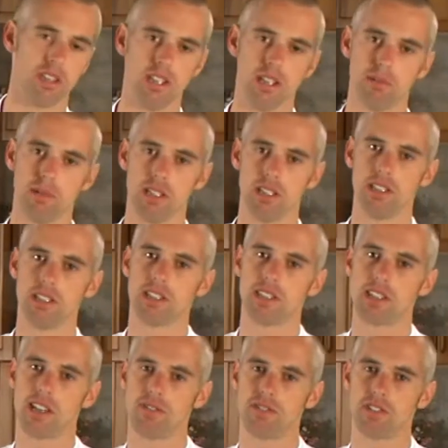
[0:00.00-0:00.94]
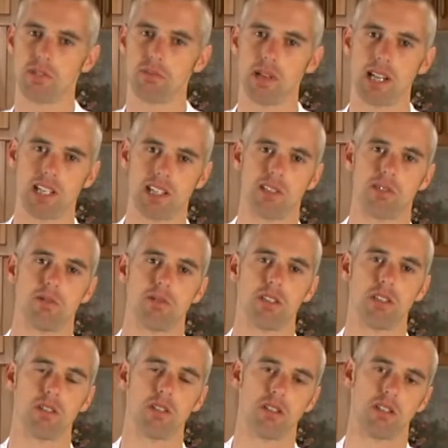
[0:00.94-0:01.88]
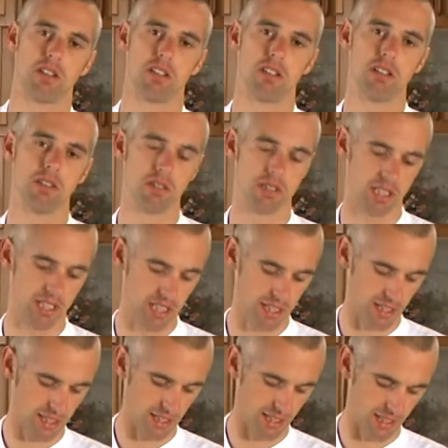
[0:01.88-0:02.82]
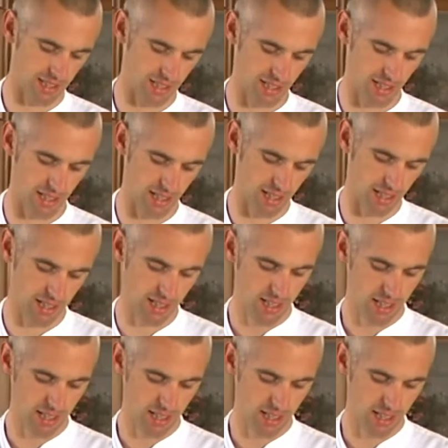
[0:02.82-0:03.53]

there, but you just have to make sure you're not going to use anything that's going to